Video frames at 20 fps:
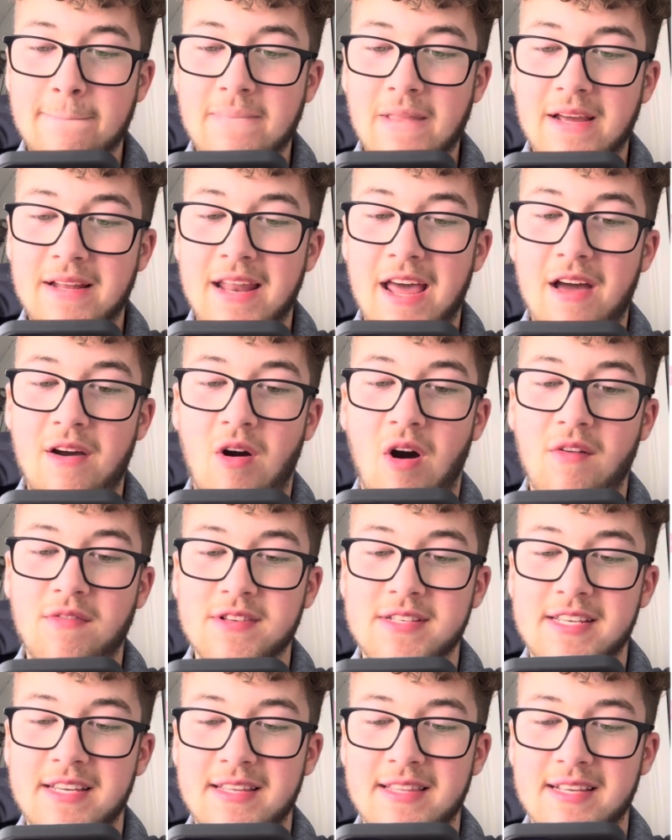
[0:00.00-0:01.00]
Now,
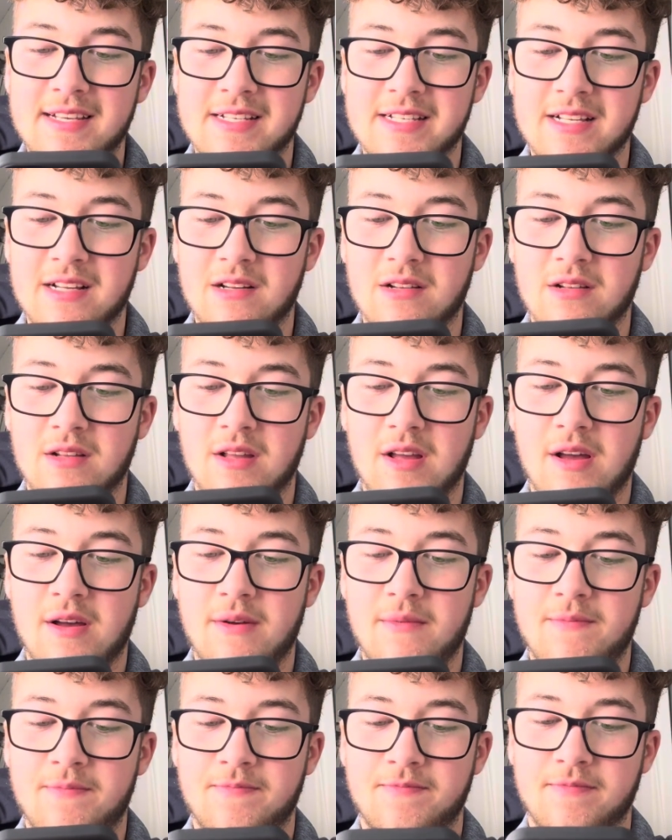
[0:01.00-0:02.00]
obviously, this little
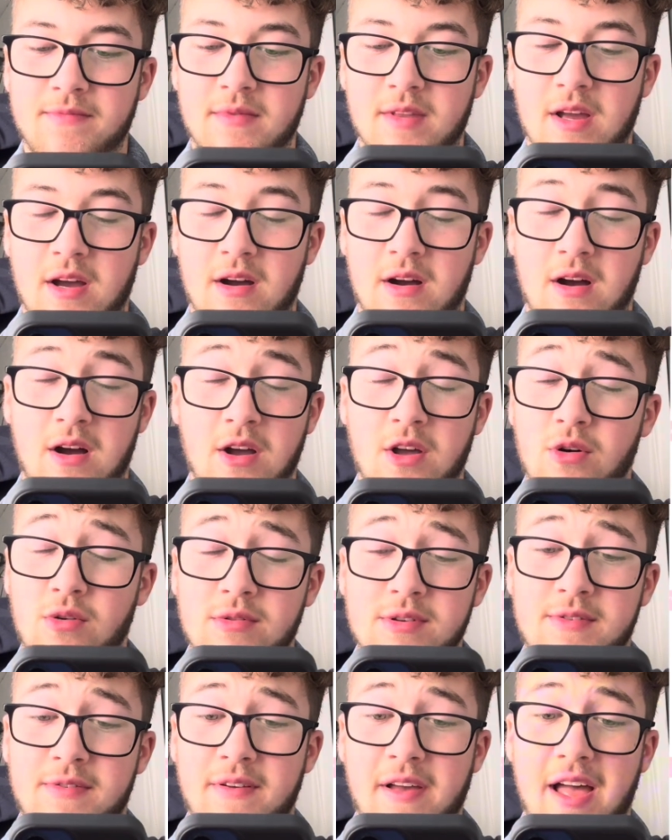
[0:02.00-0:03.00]
I
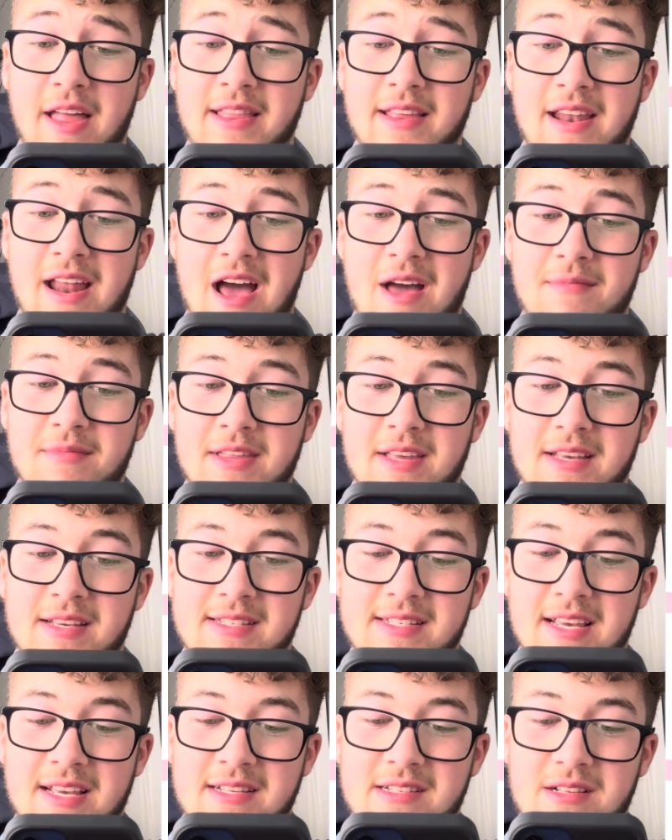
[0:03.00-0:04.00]
always forget the name of
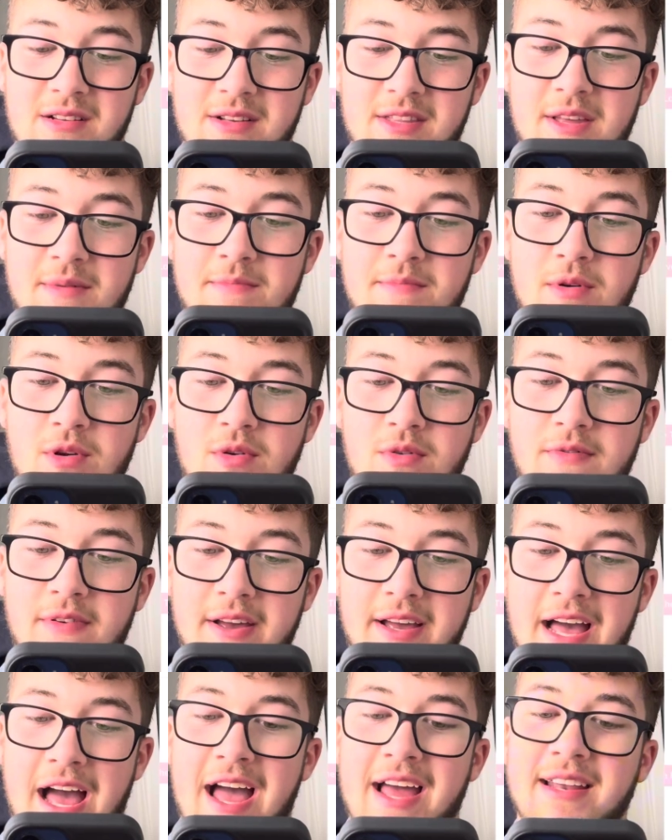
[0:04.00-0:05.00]
this. It's like the
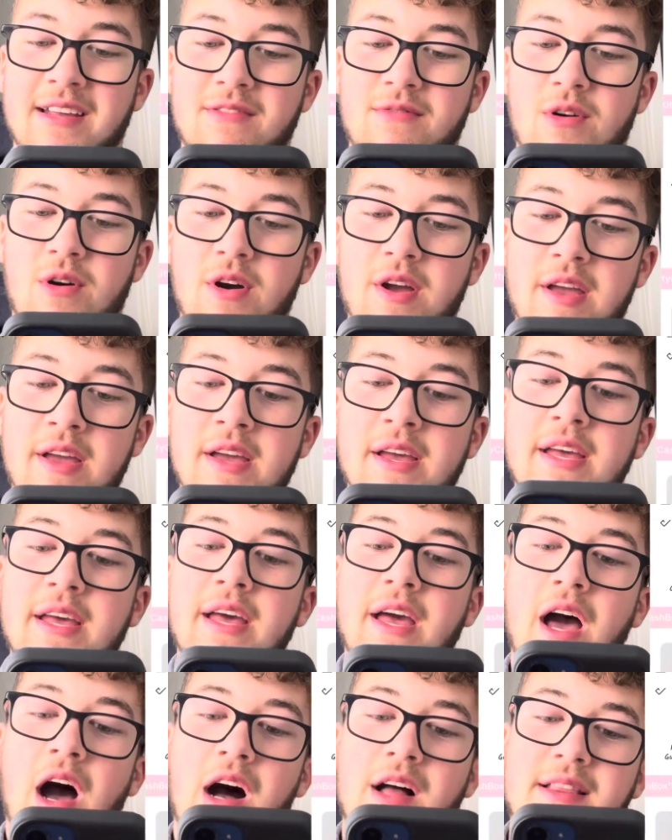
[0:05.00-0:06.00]
moving header, right?
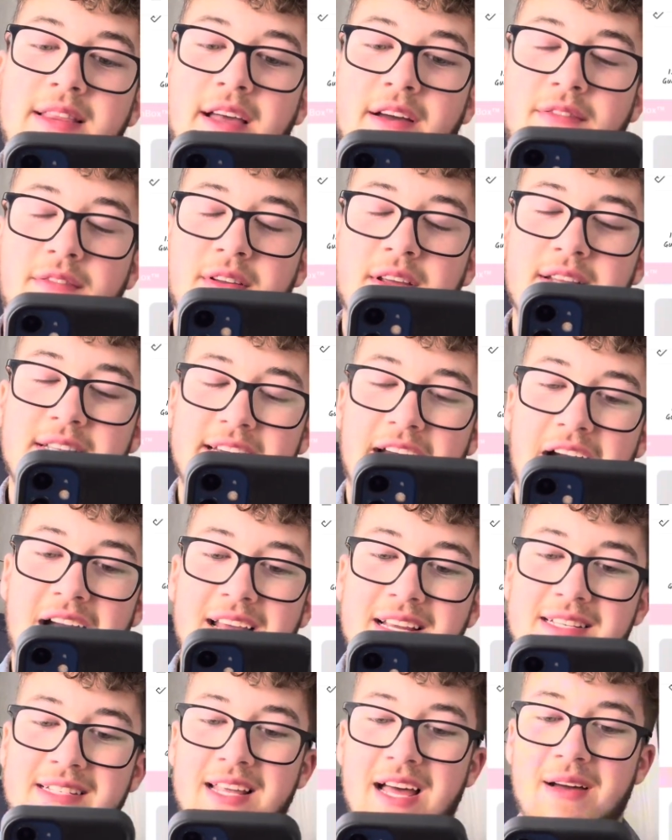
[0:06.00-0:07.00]
I'd definitely
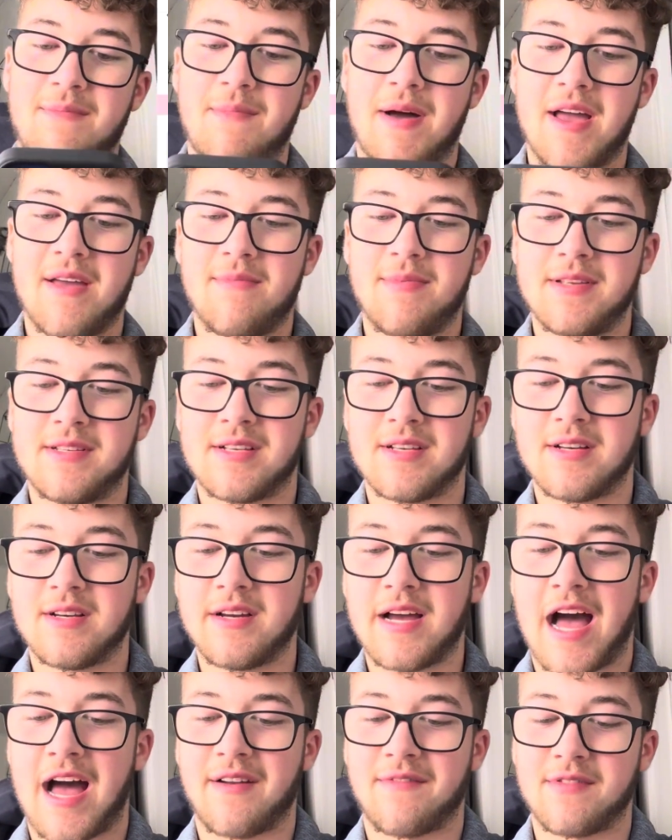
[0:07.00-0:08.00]
change that maybe
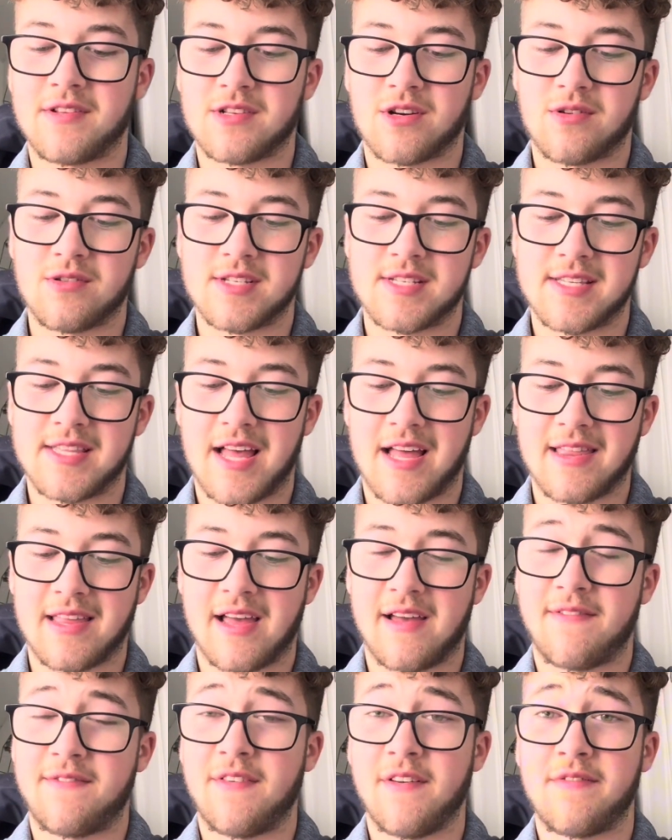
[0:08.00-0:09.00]
to advertising that
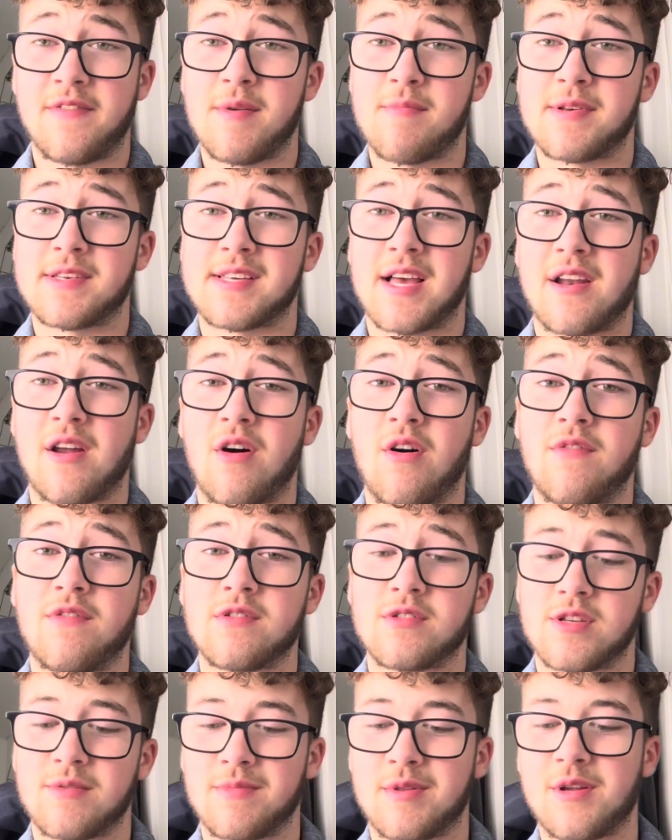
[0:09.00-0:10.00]
they're 50% off
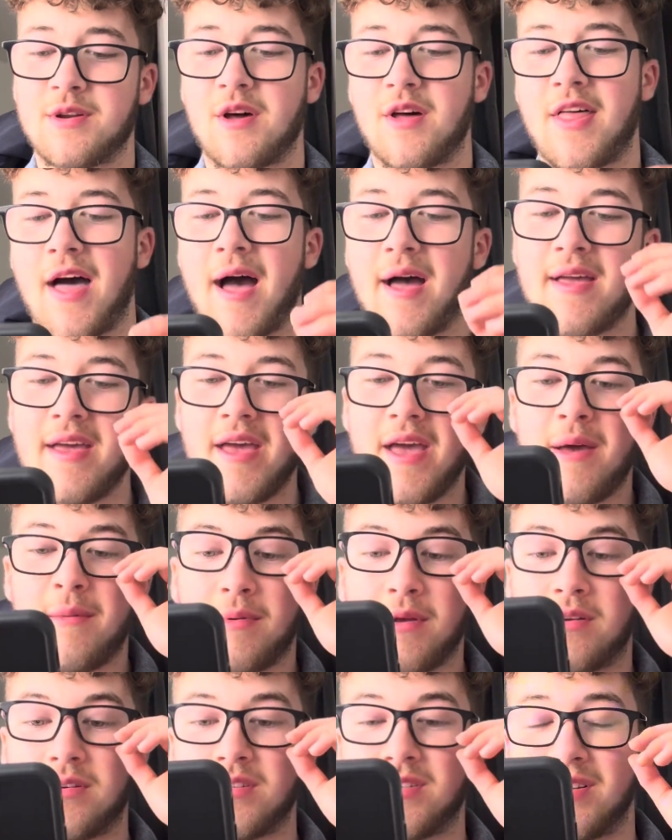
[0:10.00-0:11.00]
or something like that,
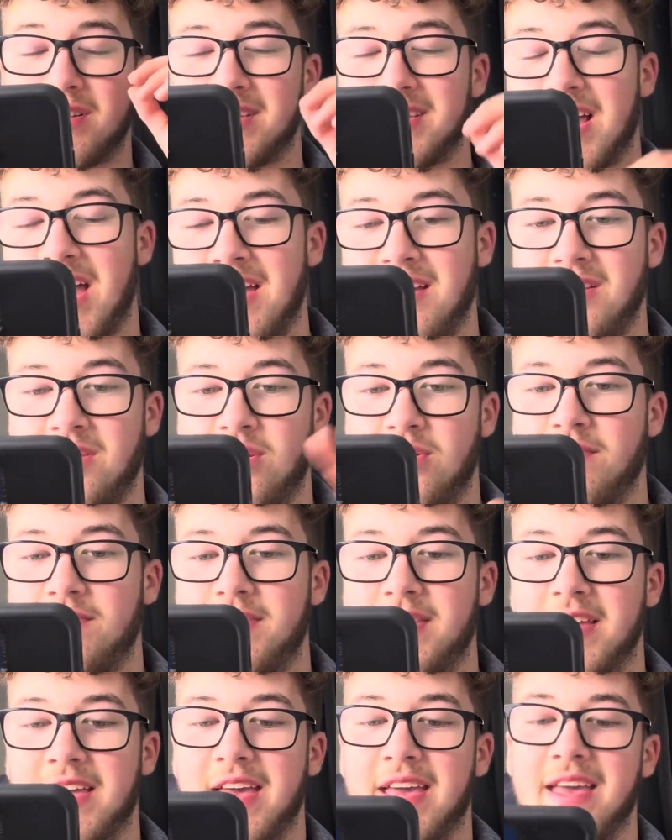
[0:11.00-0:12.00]
because just saying
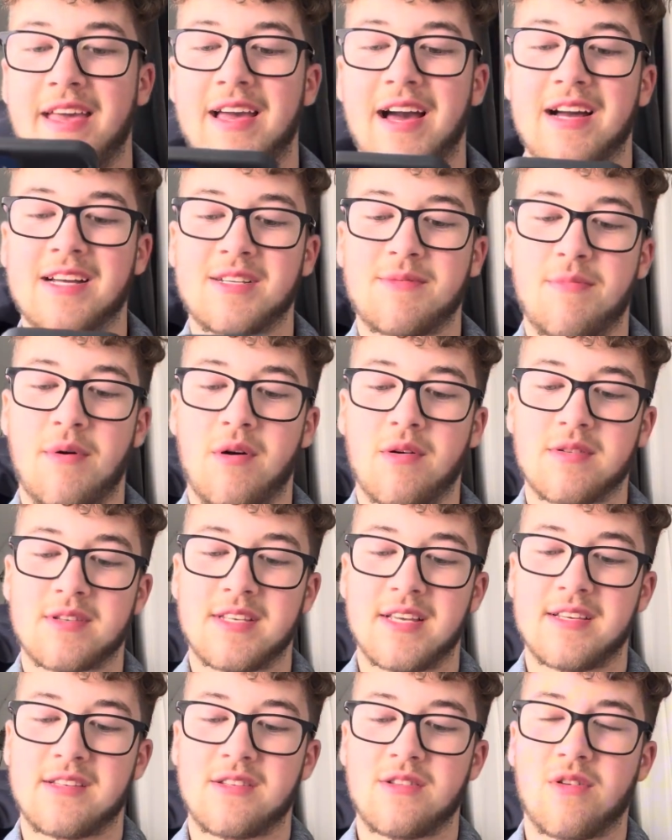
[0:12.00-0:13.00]
love the kitty cash box,
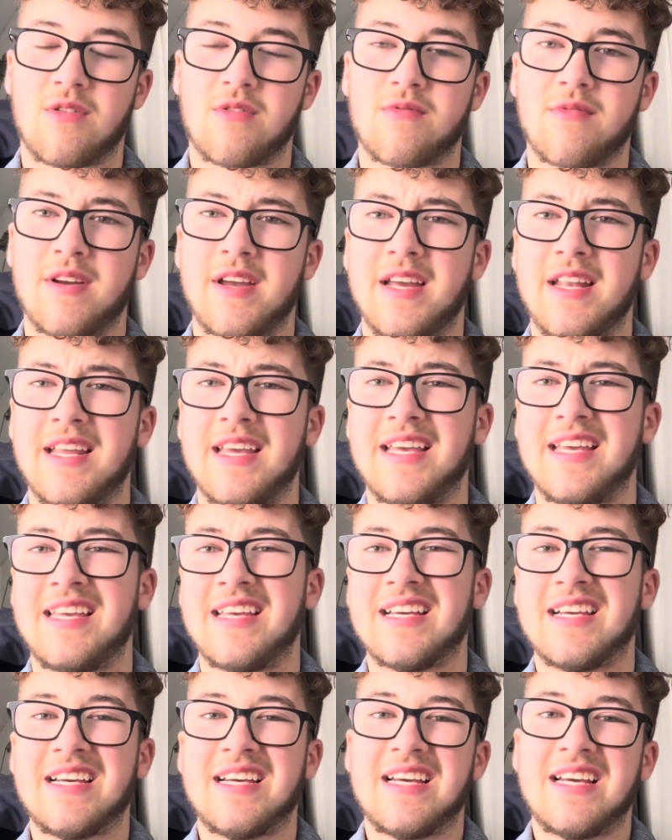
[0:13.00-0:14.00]
it's not
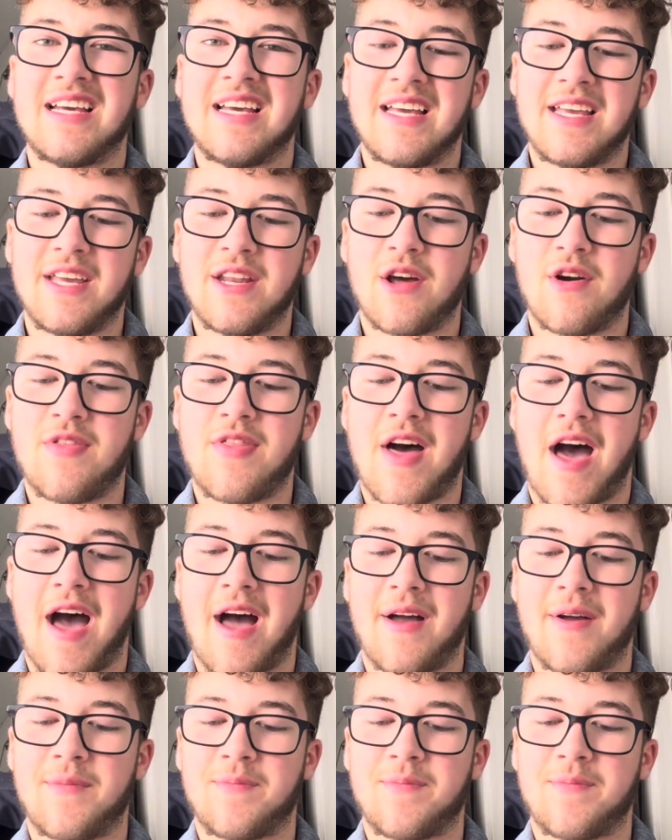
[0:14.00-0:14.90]
really, you know, that